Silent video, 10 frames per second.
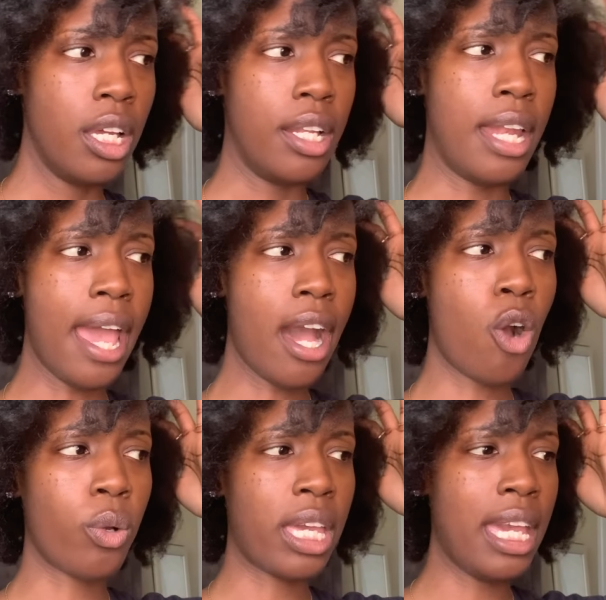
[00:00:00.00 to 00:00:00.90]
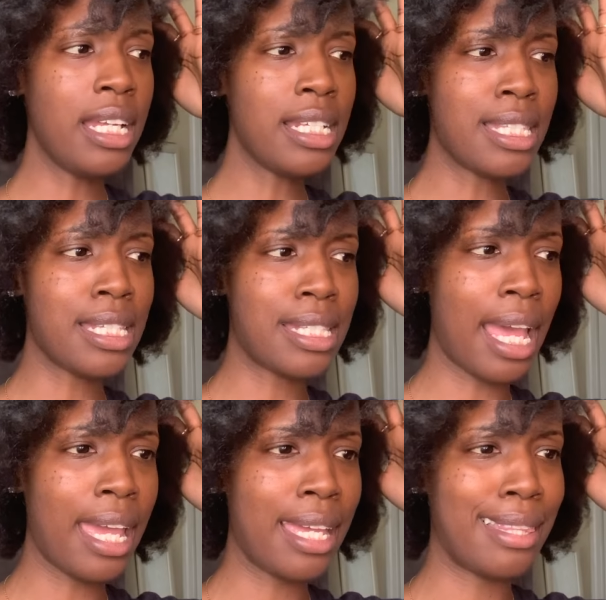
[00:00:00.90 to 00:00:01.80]
Now, Candace is
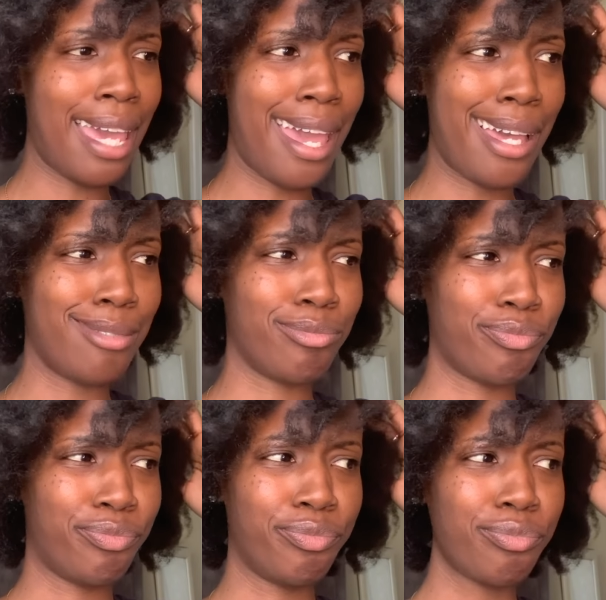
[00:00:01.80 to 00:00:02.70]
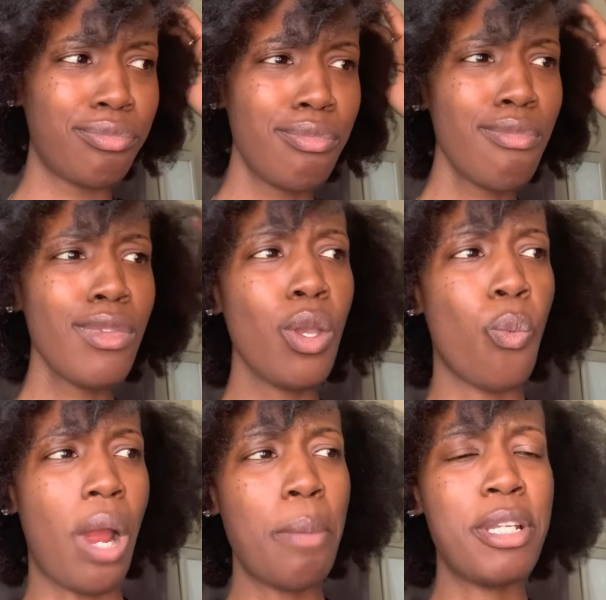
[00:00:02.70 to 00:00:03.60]
saying that
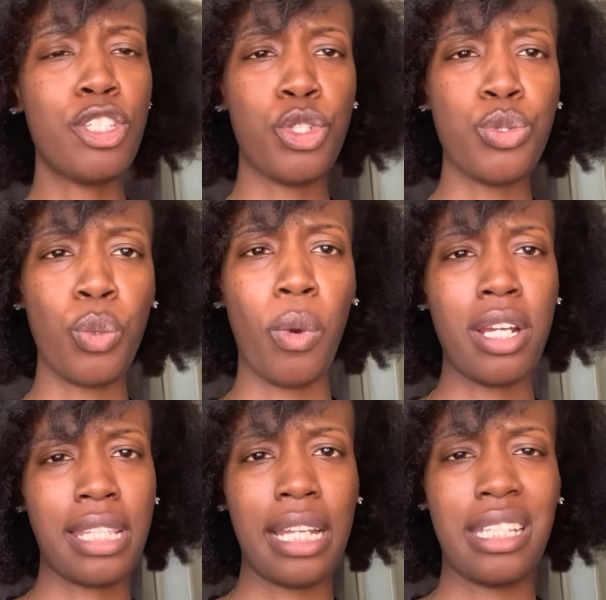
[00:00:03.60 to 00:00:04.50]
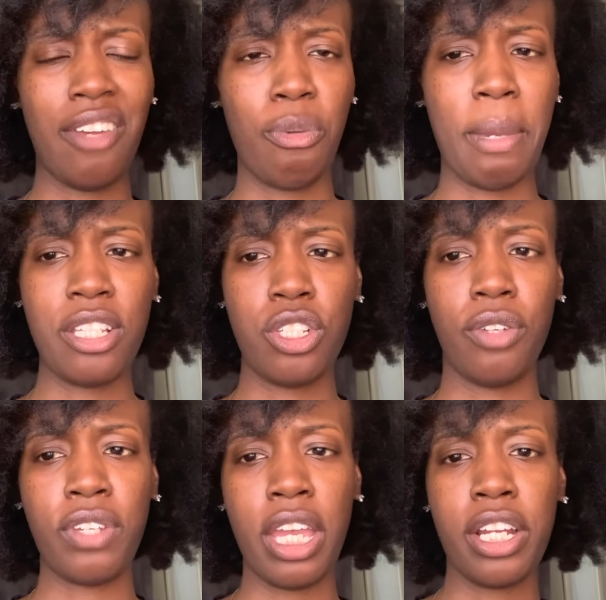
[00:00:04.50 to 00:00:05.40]
Robin is using words like defamation
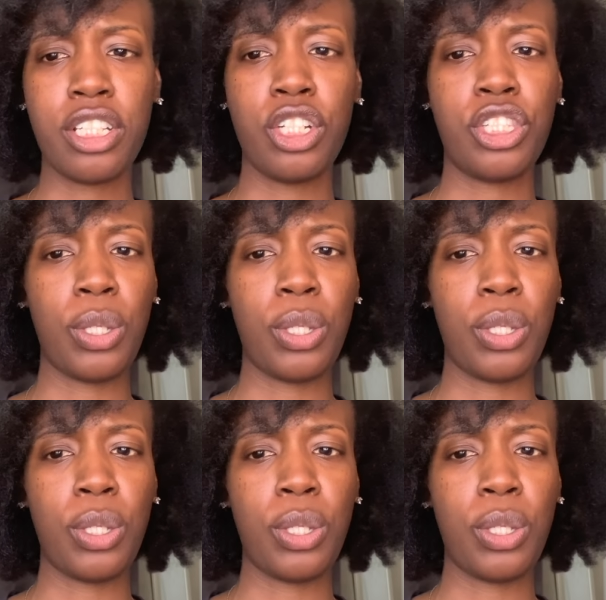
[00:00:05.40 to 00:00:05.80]
of character.